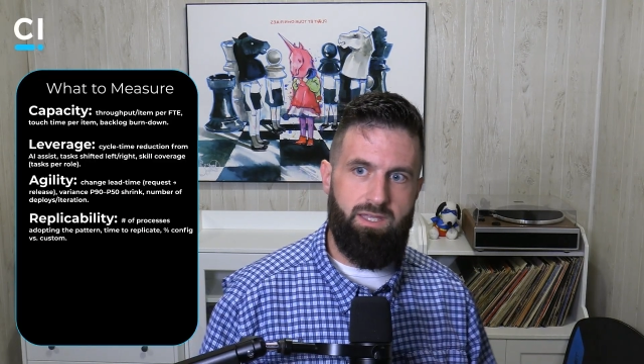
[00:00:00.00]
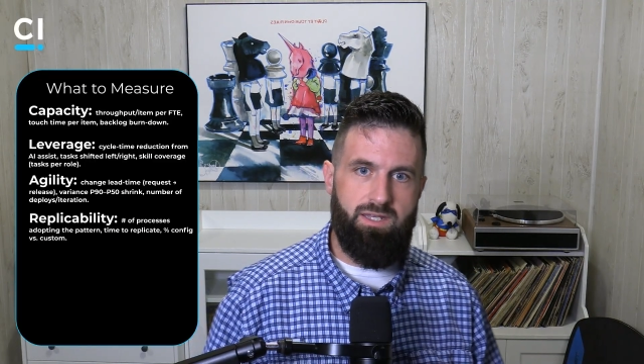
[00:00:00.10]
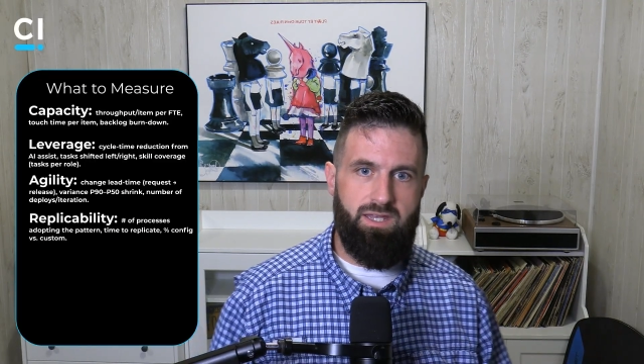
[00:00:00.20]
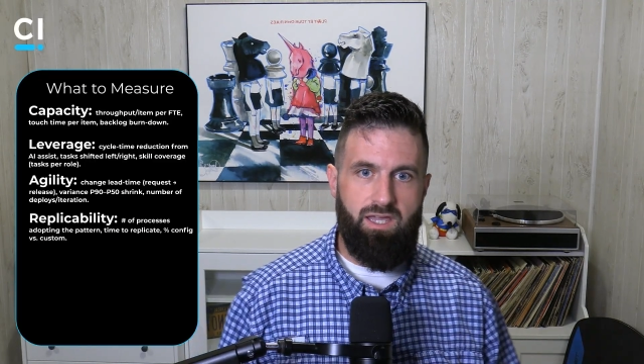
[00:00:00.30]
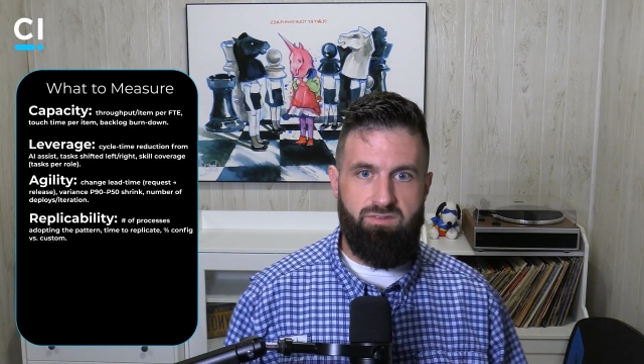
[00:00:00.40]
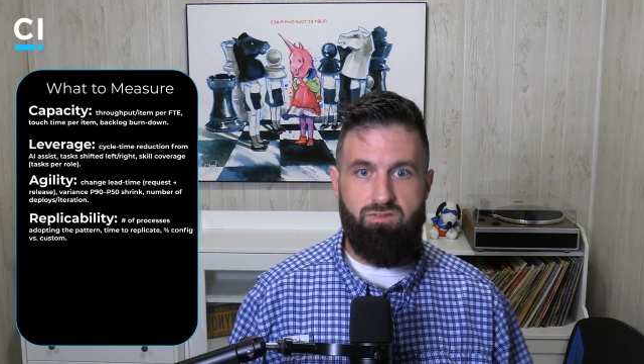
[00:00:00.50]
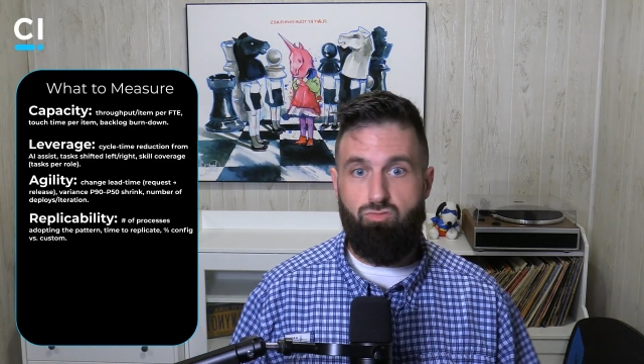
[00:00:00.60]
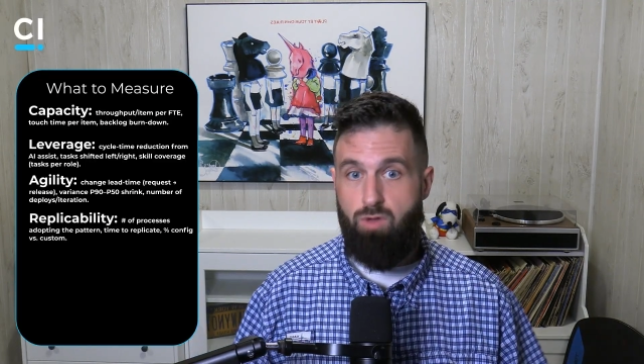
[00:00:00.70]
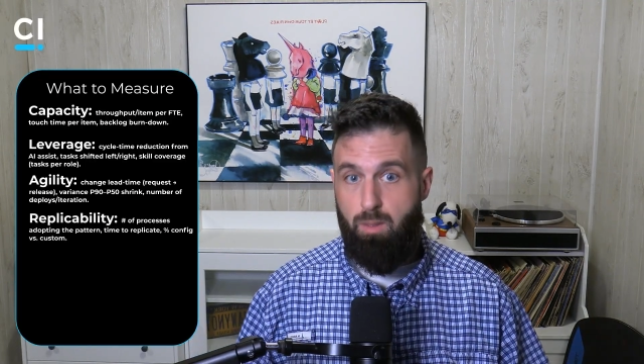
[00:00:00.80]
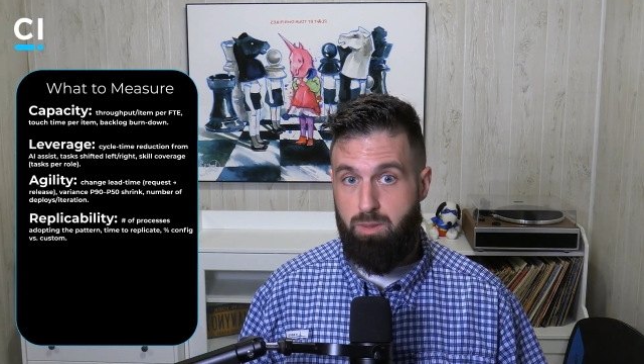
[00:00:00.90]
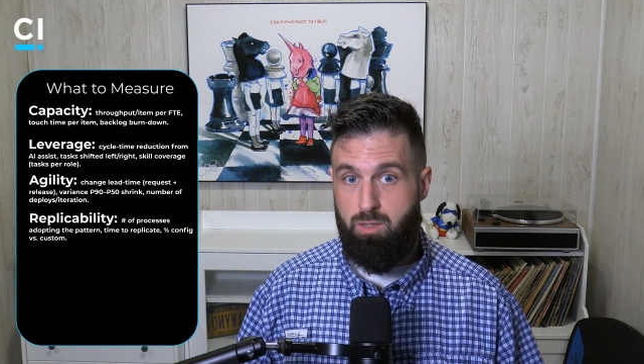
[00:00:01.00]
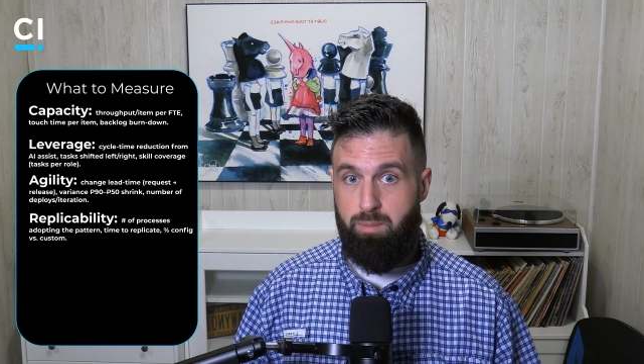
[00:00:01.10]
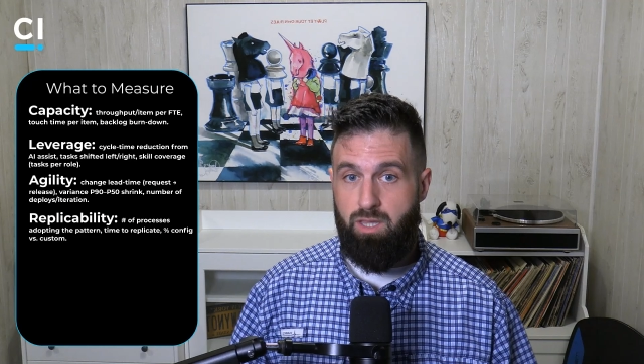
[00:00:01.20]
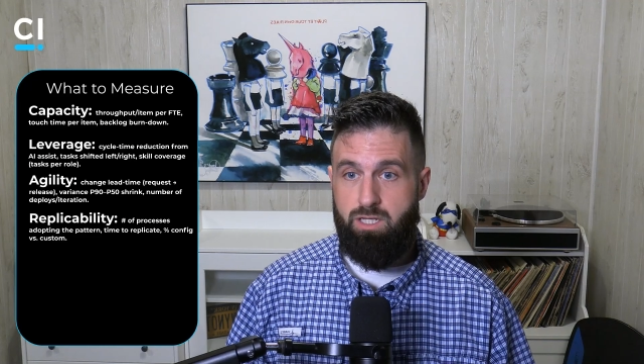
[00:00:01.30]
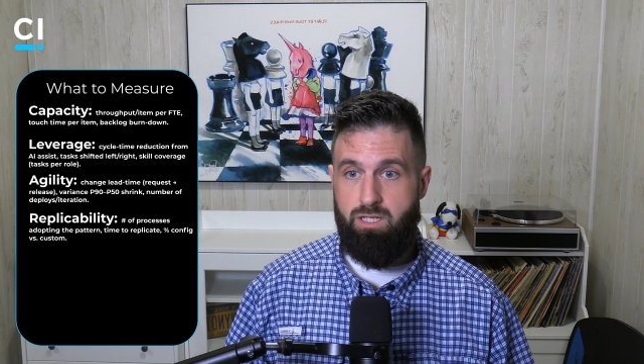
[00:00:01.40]
Next is
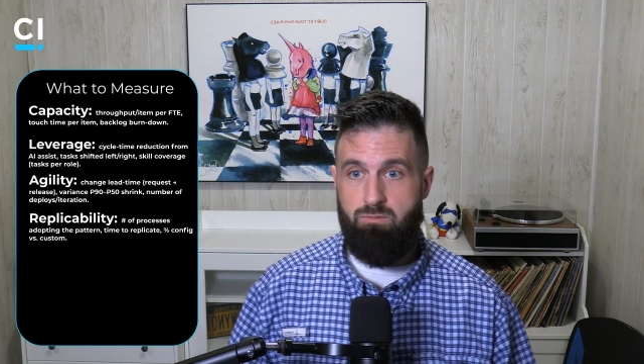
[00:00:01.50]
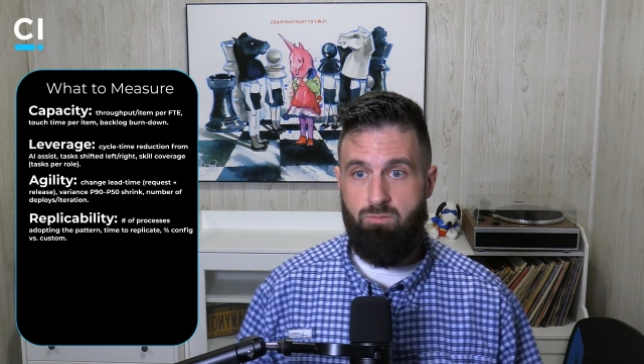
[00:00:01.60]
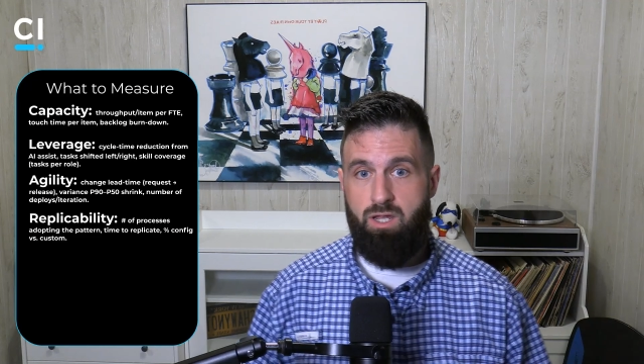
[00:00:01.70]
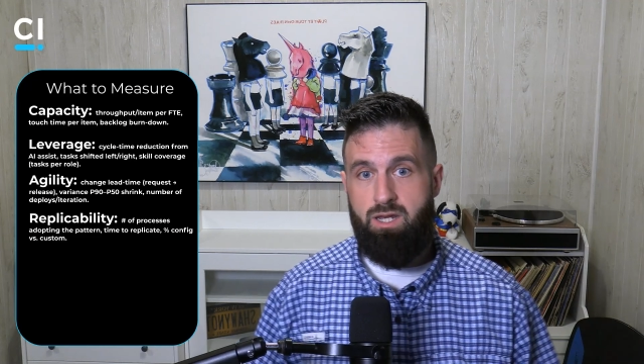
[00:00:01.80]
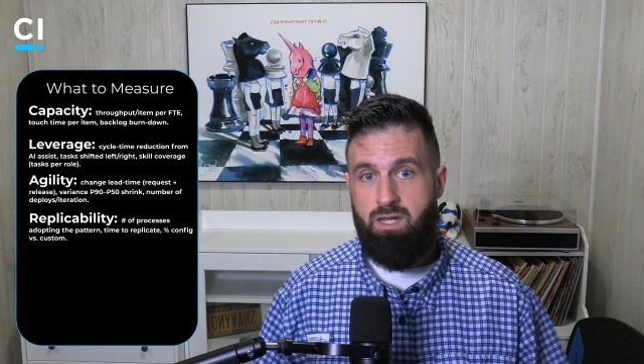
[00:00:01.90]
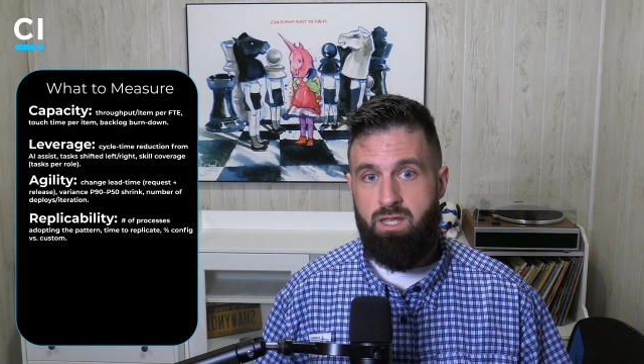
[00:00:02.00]
replicability, right?